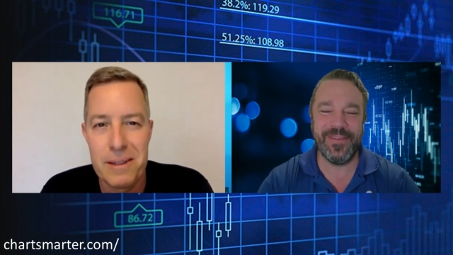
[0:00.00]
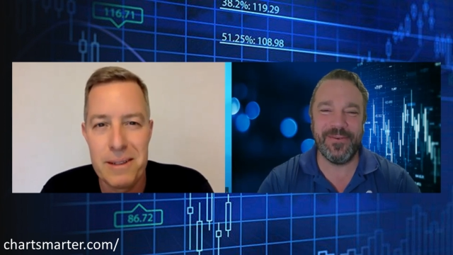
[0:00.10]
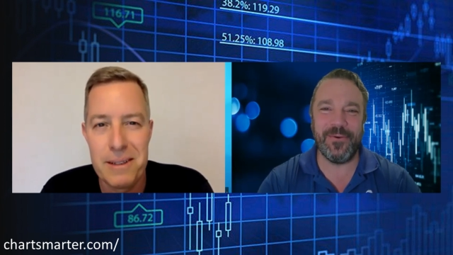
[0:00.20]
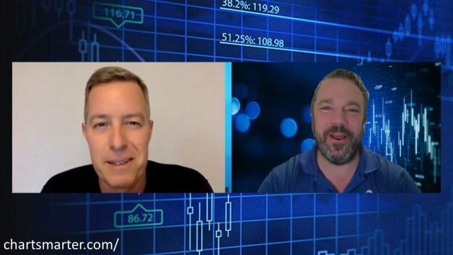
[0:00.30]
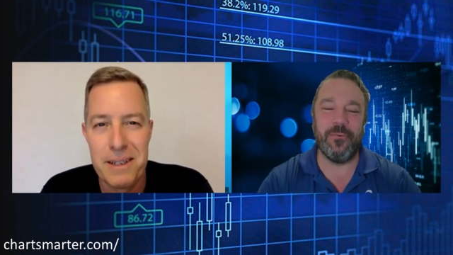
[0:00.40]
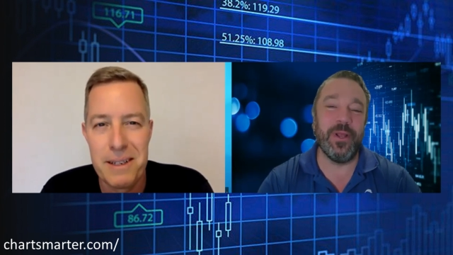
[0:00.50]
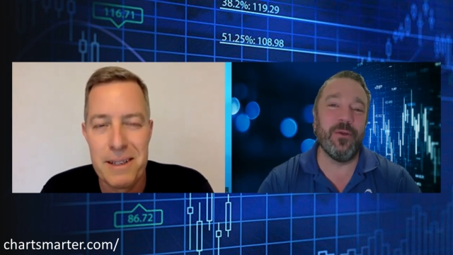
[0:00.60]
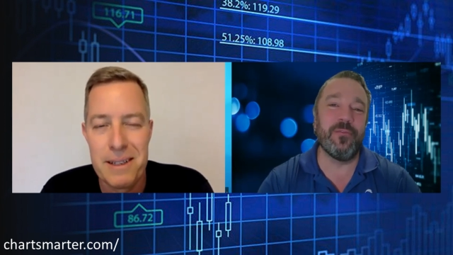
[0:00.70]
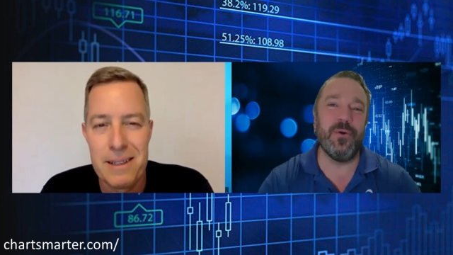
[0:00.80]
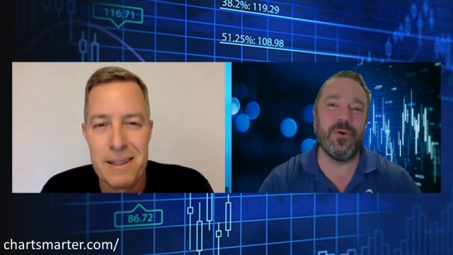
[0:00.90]
Speaker 1: Great. We
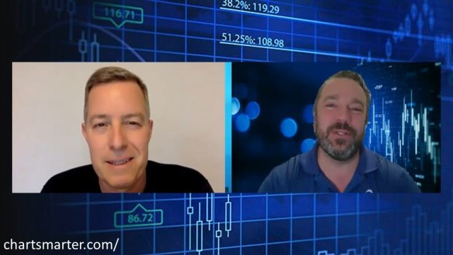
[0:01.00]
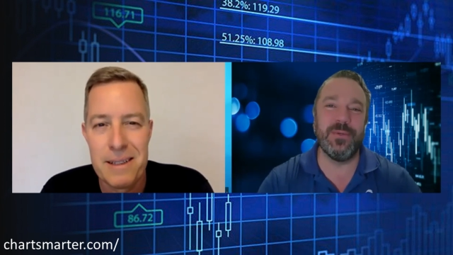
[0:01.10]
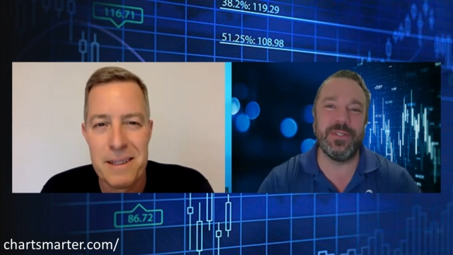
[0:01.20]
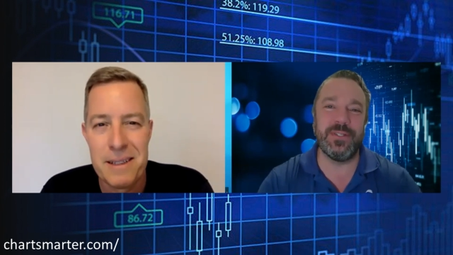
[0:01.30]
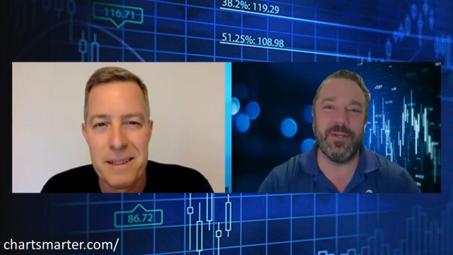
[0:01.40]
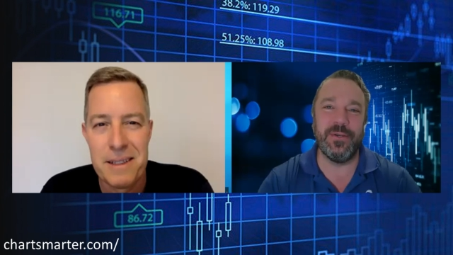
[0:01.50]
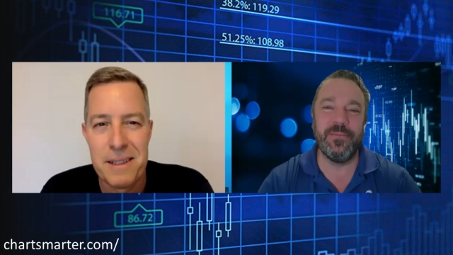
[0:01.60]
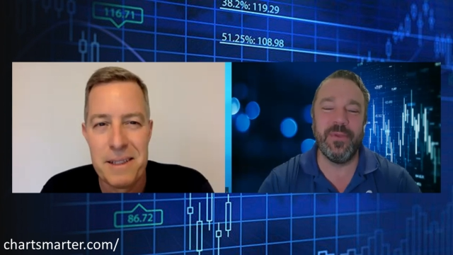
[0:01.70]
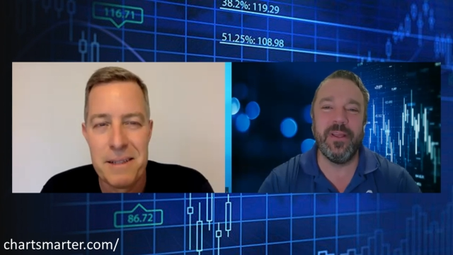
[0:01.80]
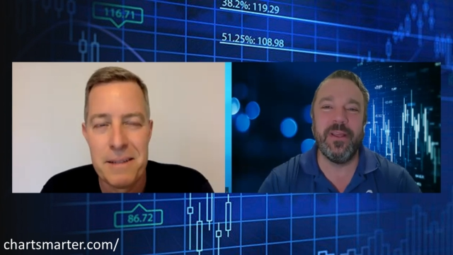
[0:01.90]
look forward to it too.
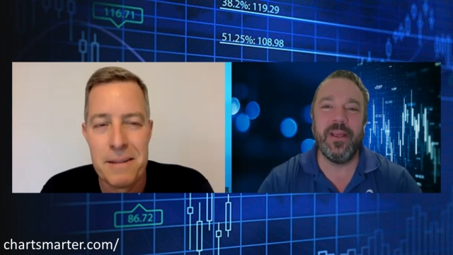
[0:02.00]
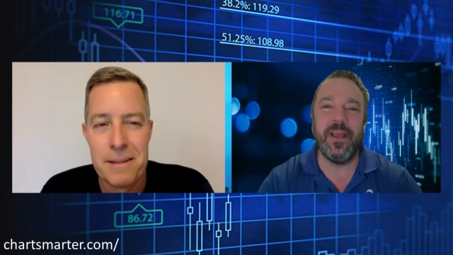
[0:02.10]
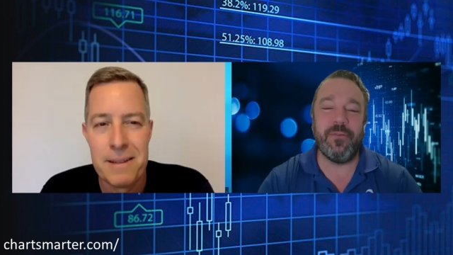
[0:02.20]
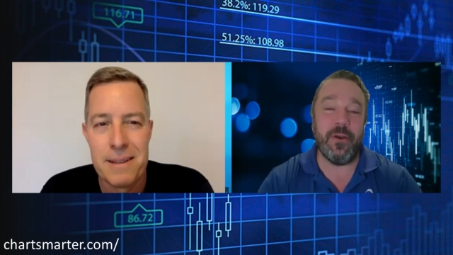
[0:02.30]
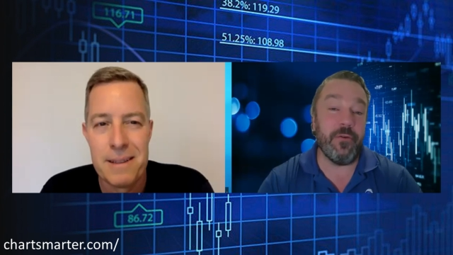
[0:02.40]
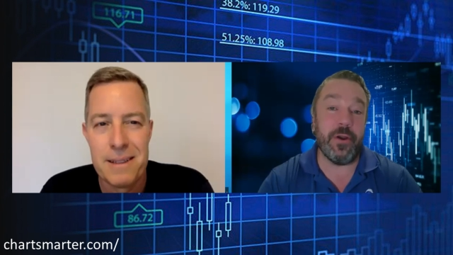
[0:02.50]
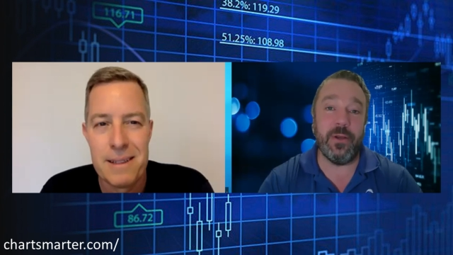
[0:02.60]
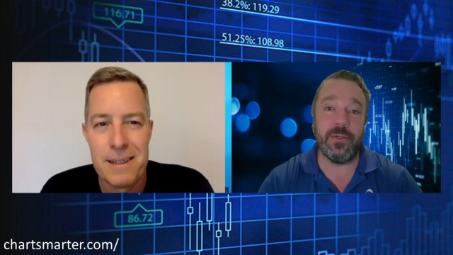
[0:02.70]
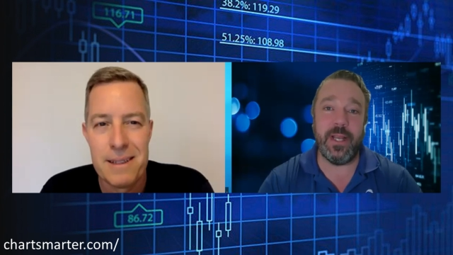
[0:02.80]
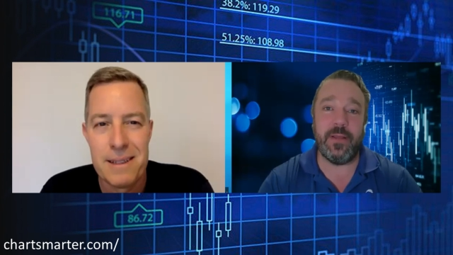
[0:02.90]
And for everyone
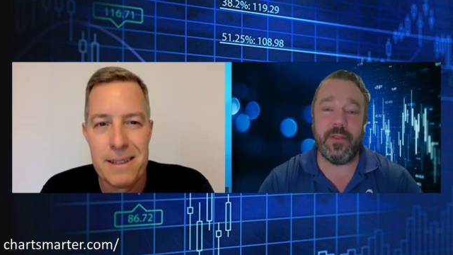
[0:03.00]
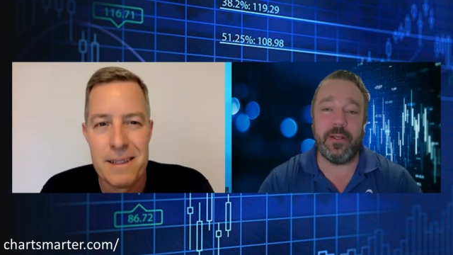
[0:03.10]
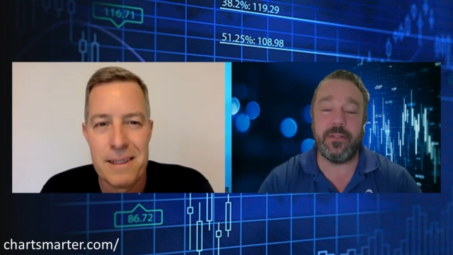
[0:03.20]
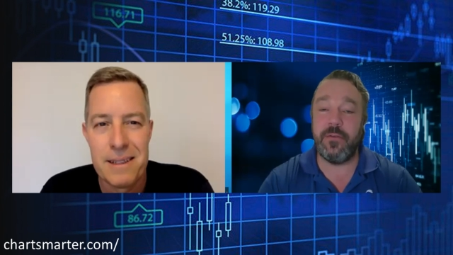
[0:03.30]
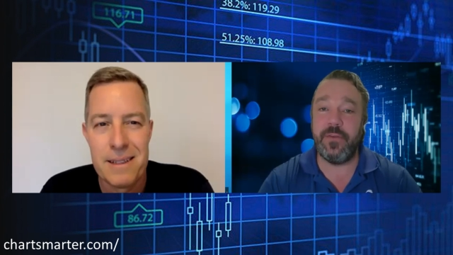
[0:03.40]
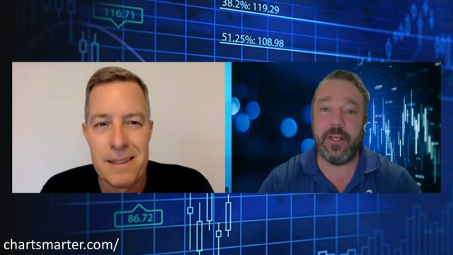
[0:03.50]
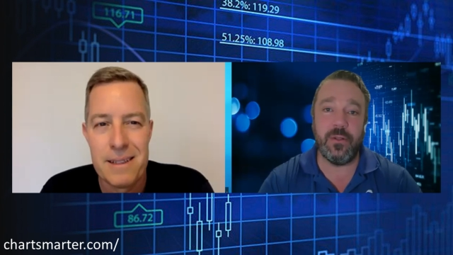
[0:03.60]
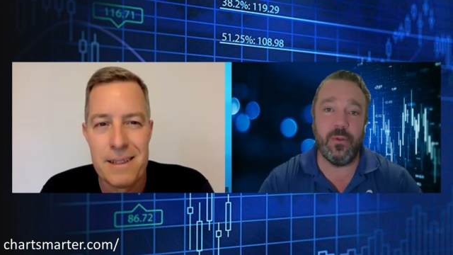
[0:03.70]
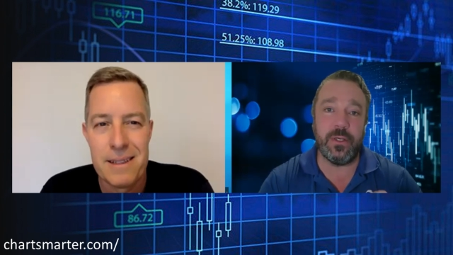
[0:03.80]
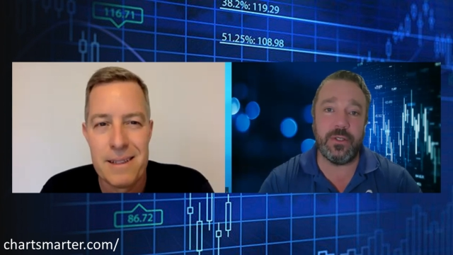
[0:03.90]
else out there, don't forget to
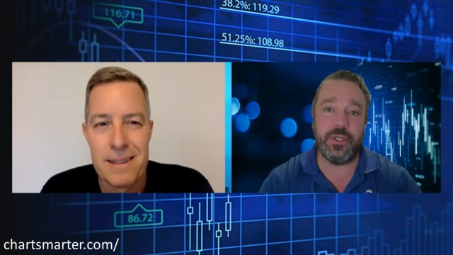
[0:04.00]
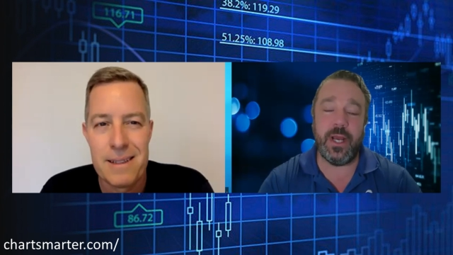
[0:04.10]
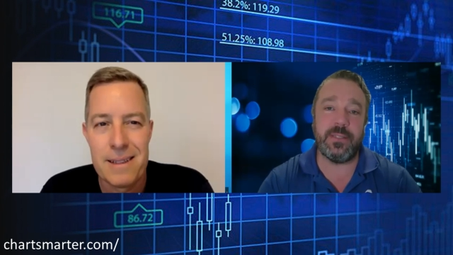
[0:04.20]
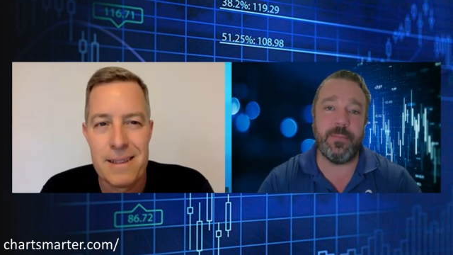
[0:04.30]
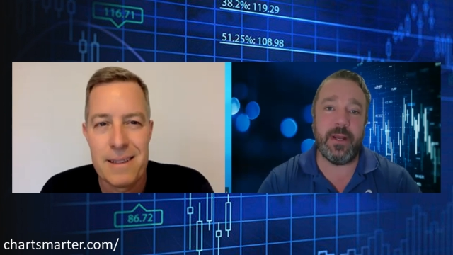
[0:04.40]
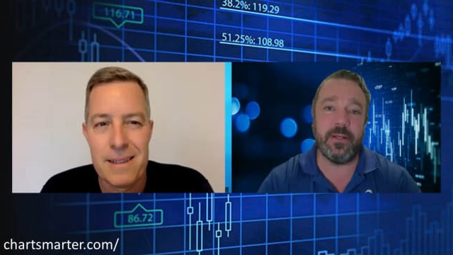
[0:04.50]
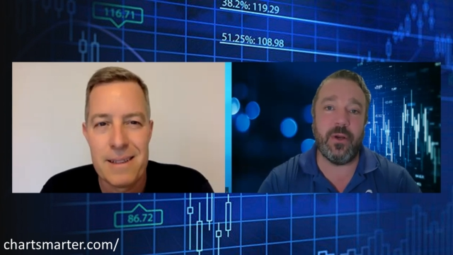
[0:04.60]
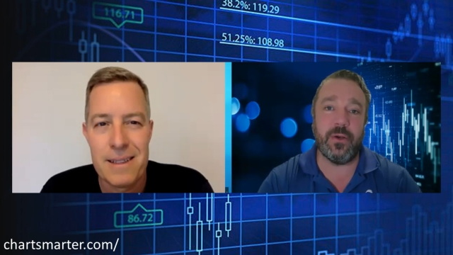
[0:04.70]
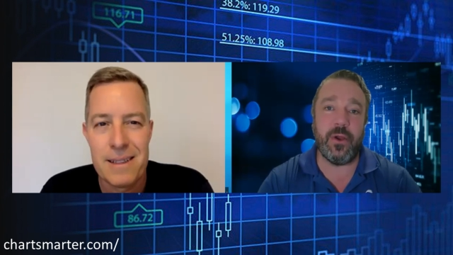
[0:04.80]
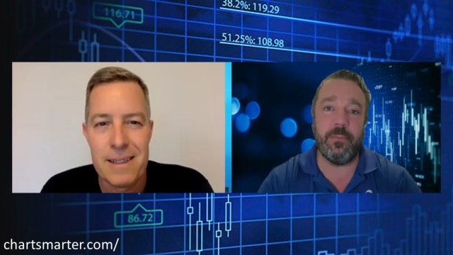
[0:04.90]
look at
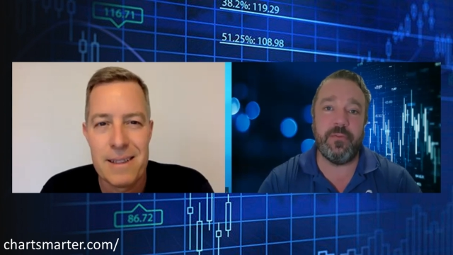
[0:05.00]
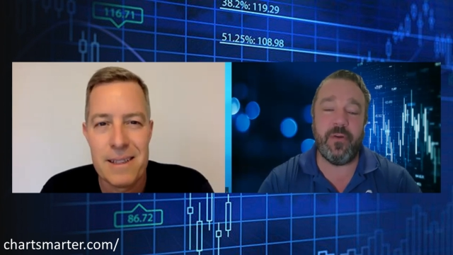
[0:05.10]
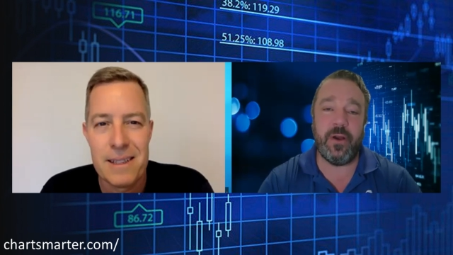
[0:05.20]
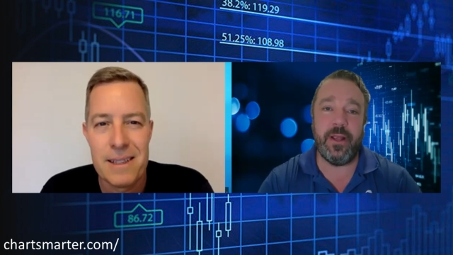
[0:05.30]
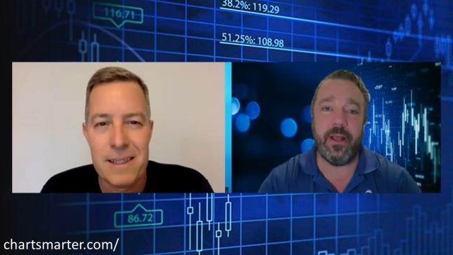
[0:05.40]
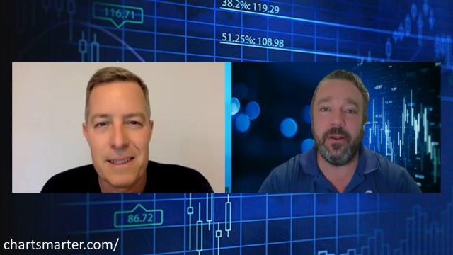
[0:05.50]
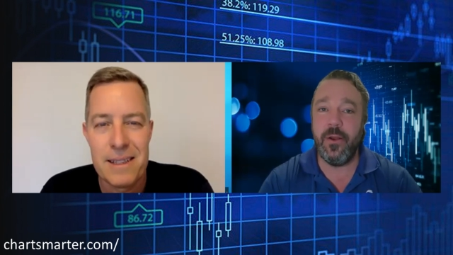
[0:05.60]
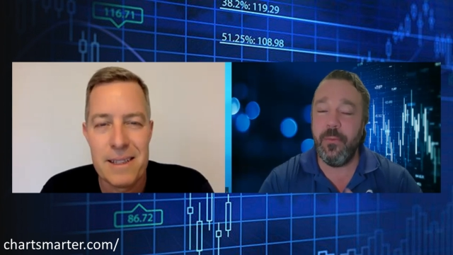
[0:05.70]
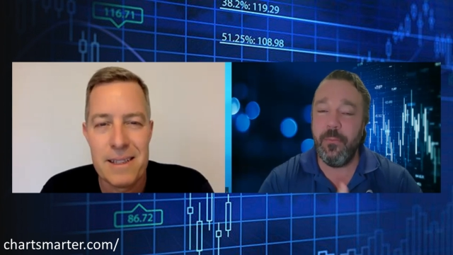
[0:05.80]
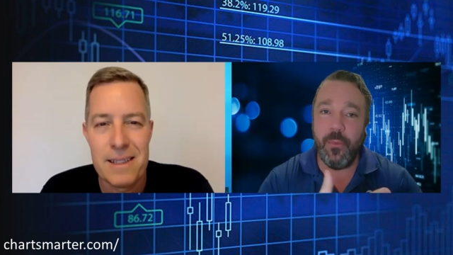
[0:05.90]
chartsmarter.com to find out
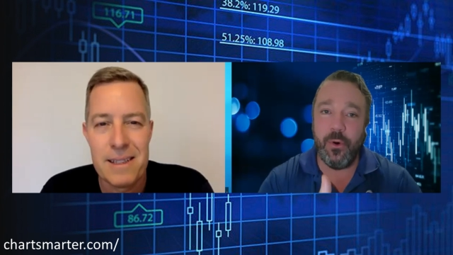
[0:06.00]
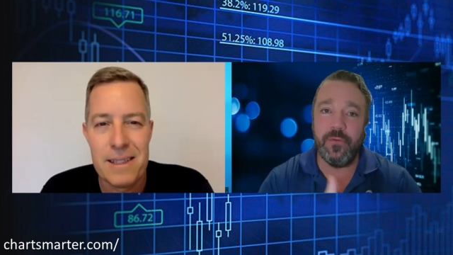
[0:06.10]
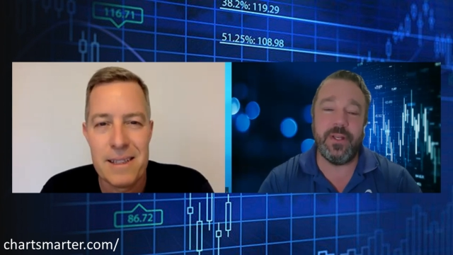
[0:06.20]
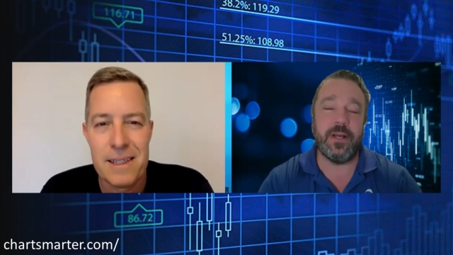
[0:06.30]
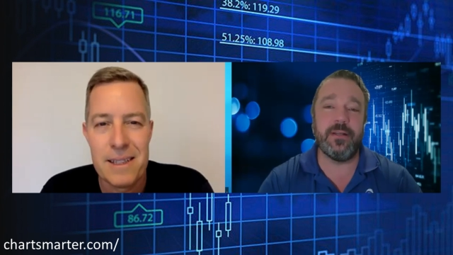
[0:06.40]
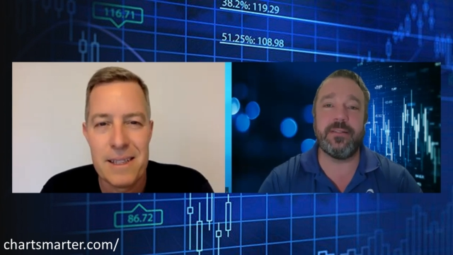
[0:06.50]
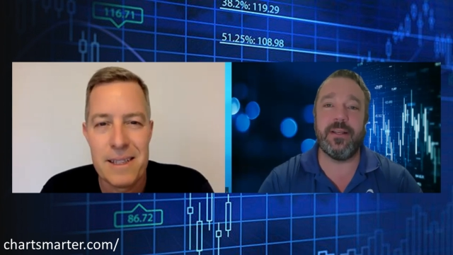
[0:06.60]
more of Doug's